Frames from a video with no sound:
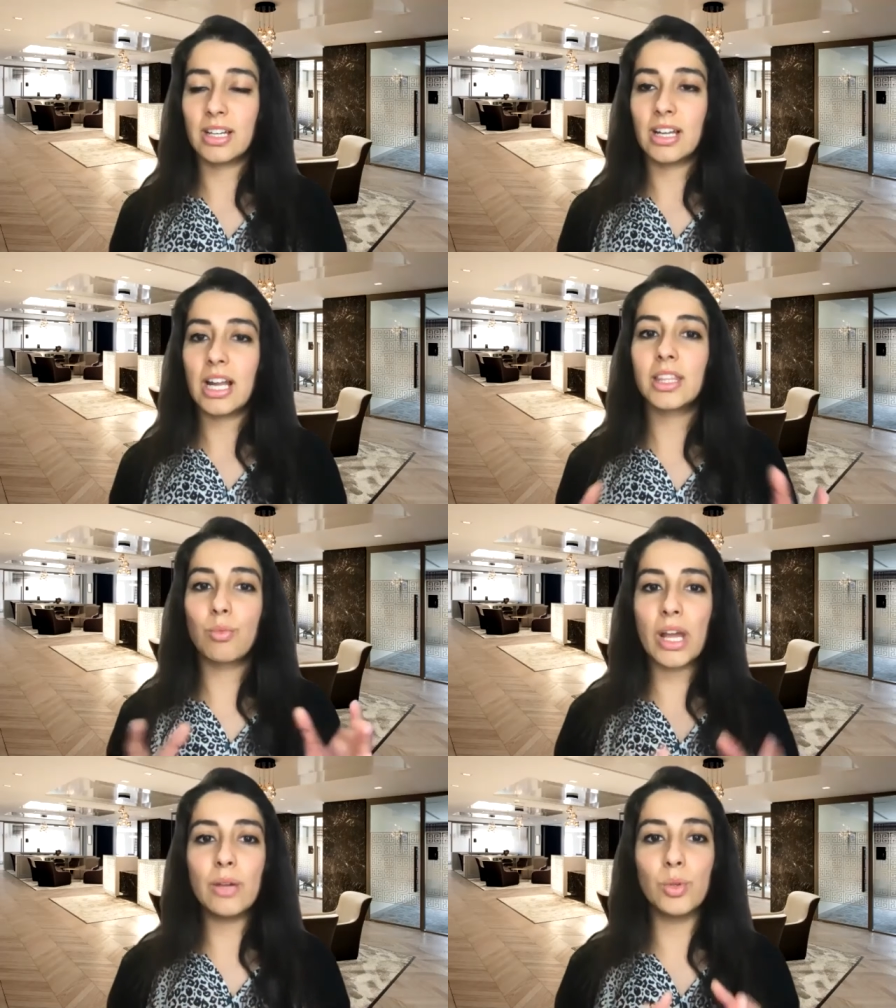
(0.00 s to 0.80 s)
and the
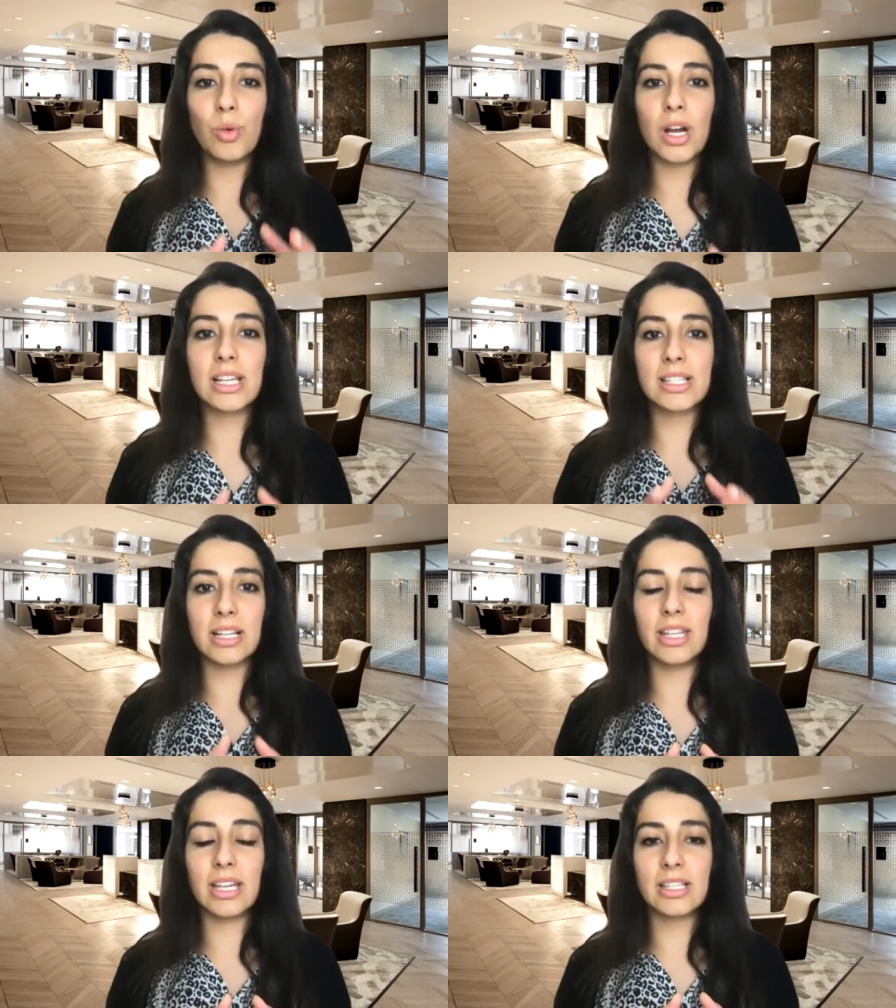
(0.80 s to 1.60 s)
way it will work is
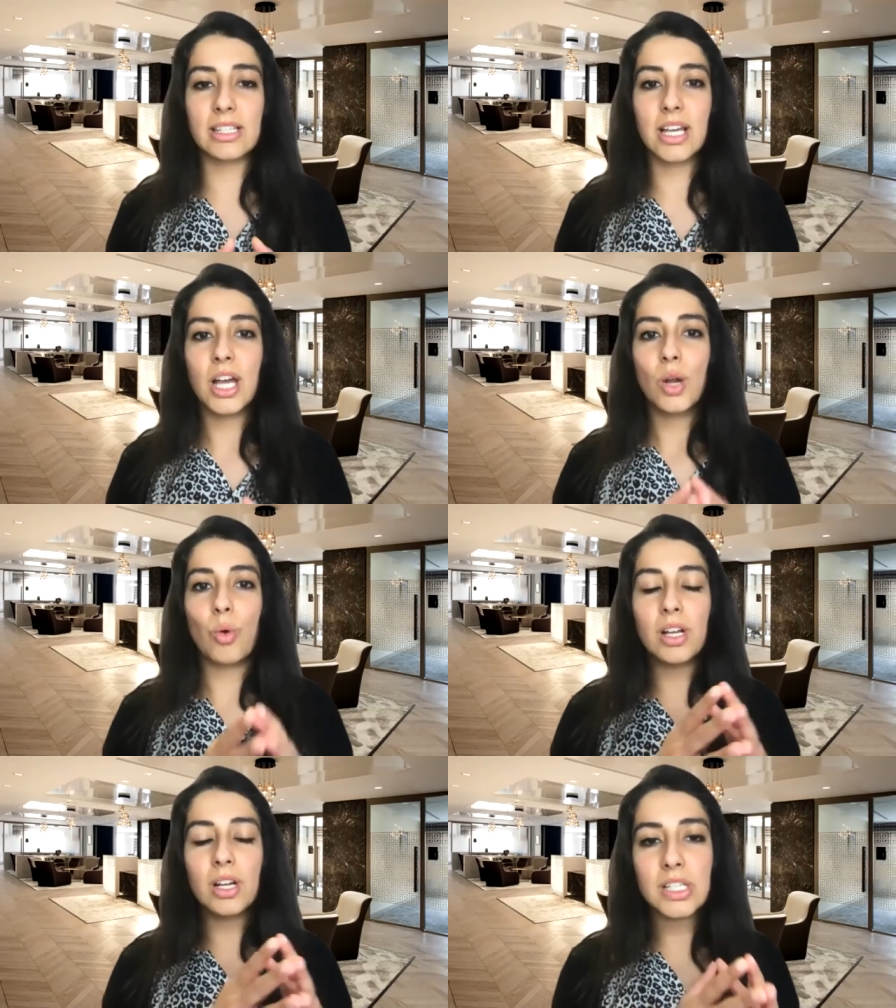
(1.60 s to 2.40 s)
like this
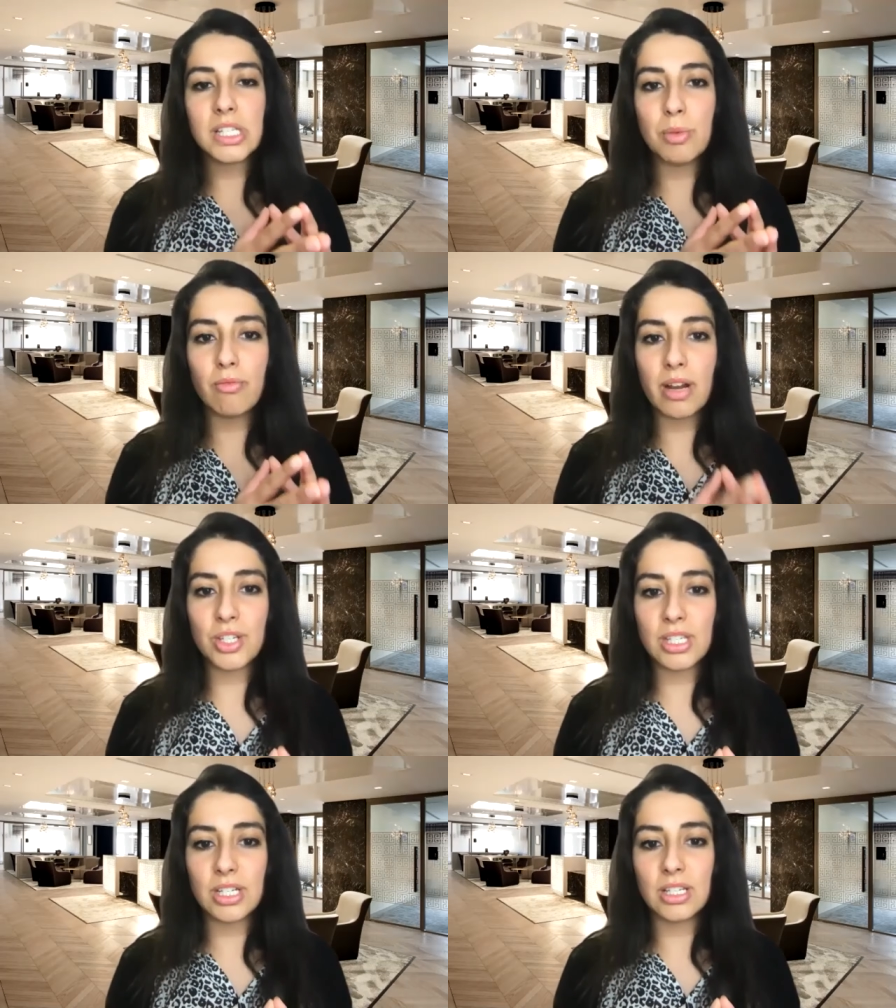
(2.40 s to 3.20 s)
when a customer
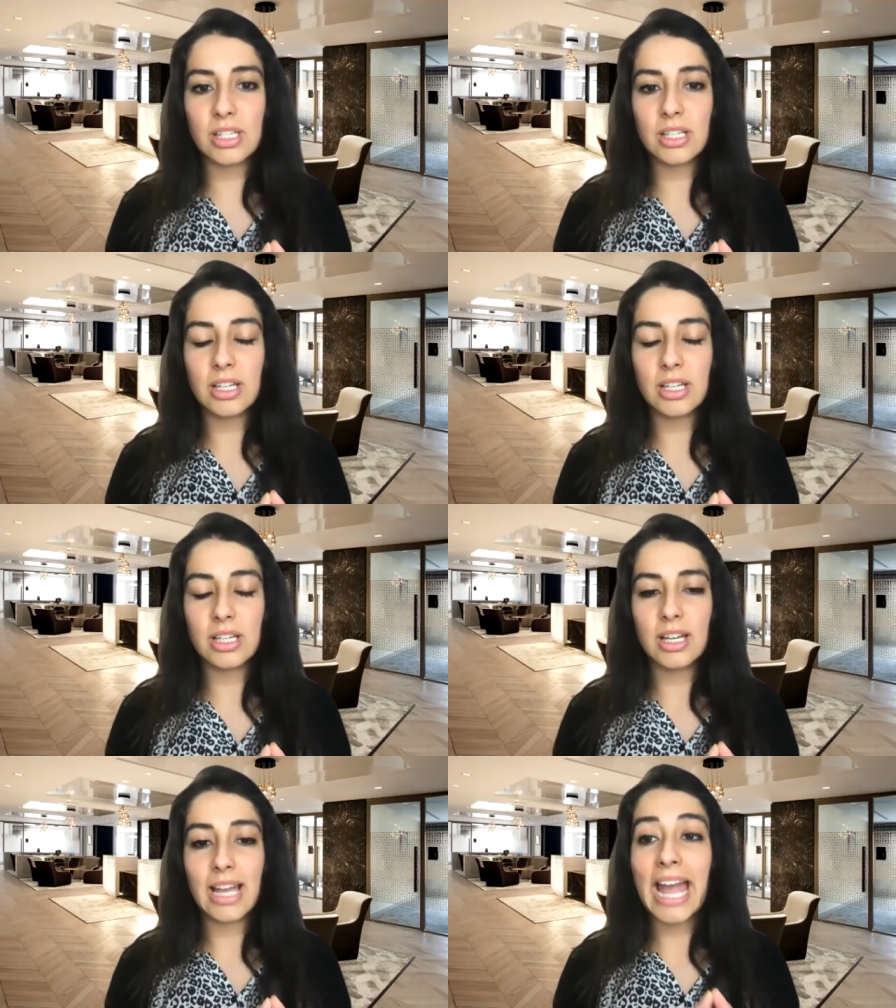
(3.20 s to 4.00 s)
registers,
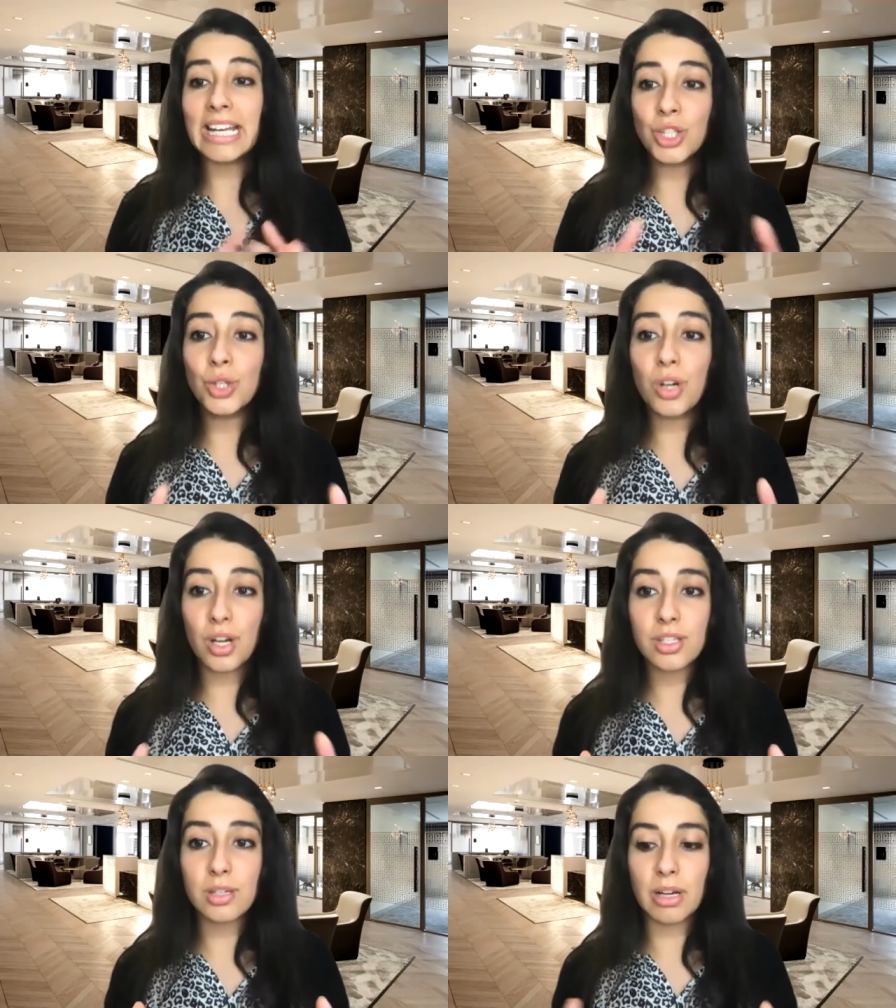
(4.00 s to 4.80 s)
any new
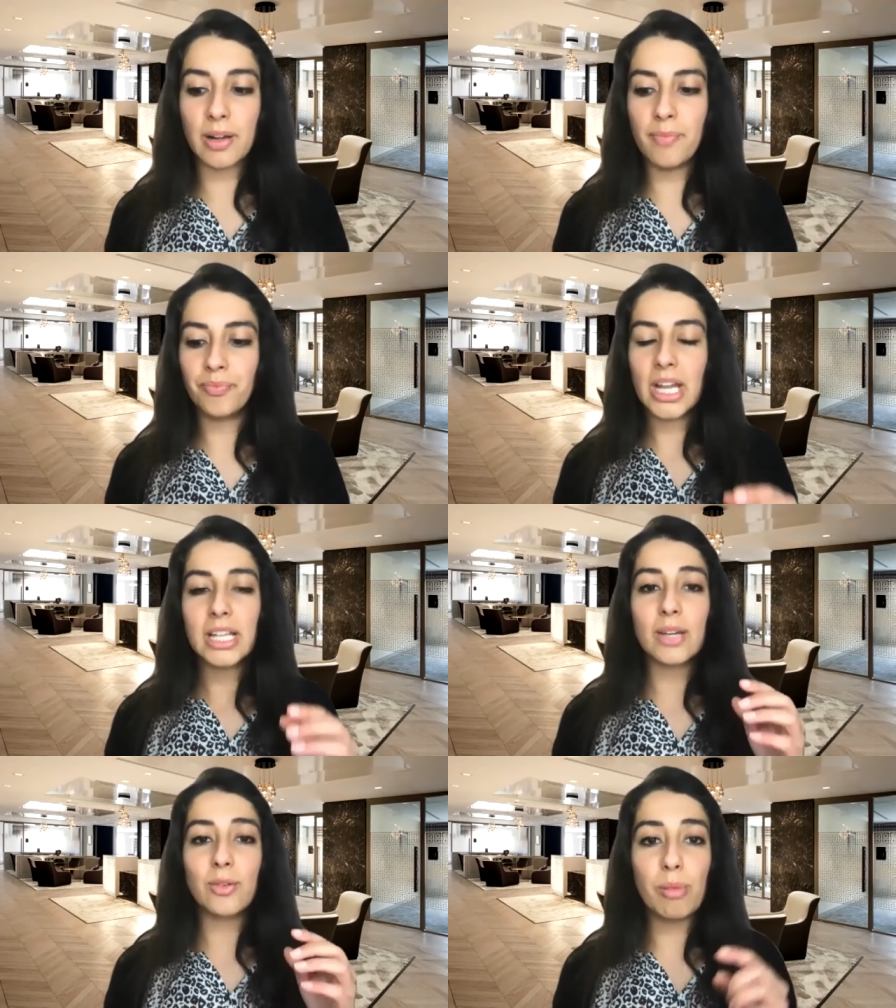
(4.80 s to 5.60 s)
customer,
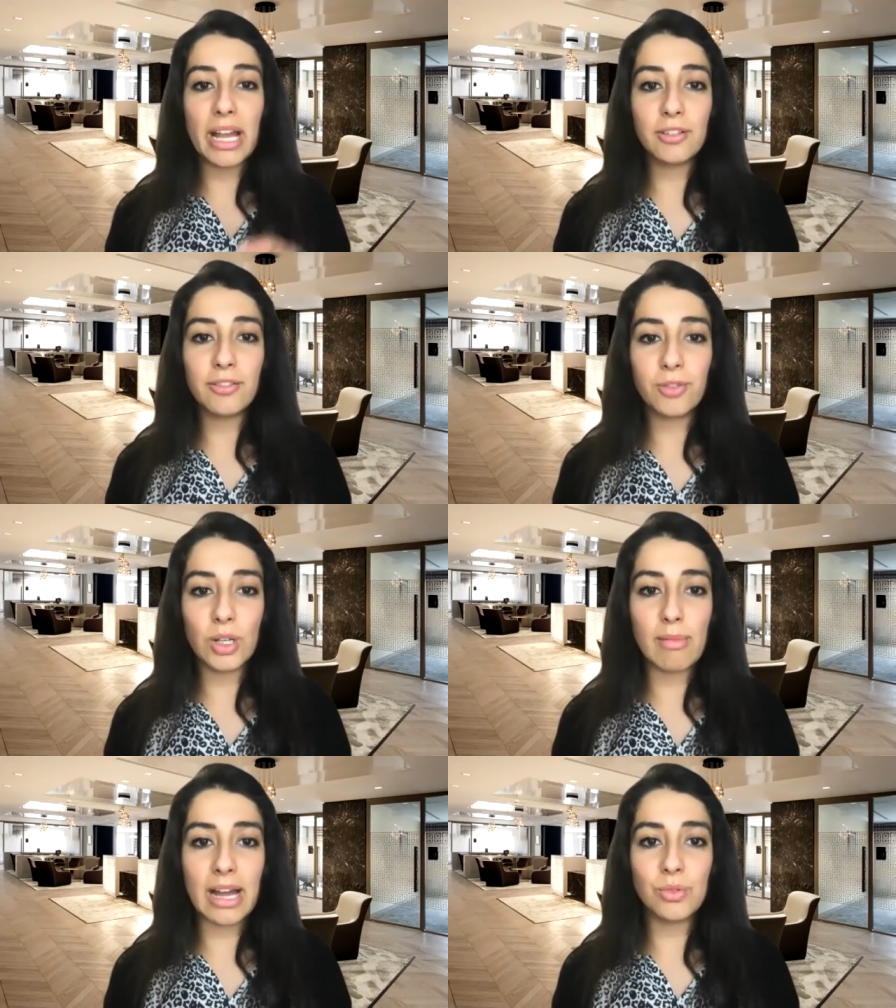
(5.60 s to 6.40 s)
they will pay the full
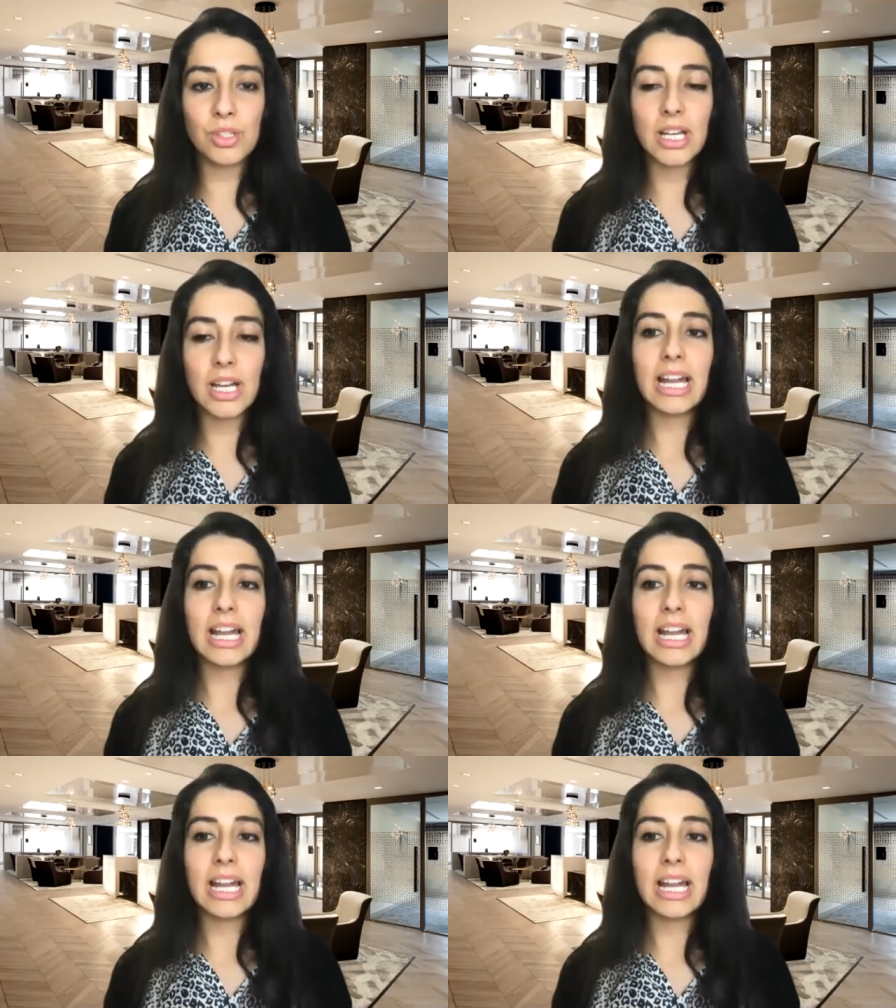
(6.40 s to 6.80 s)
amount.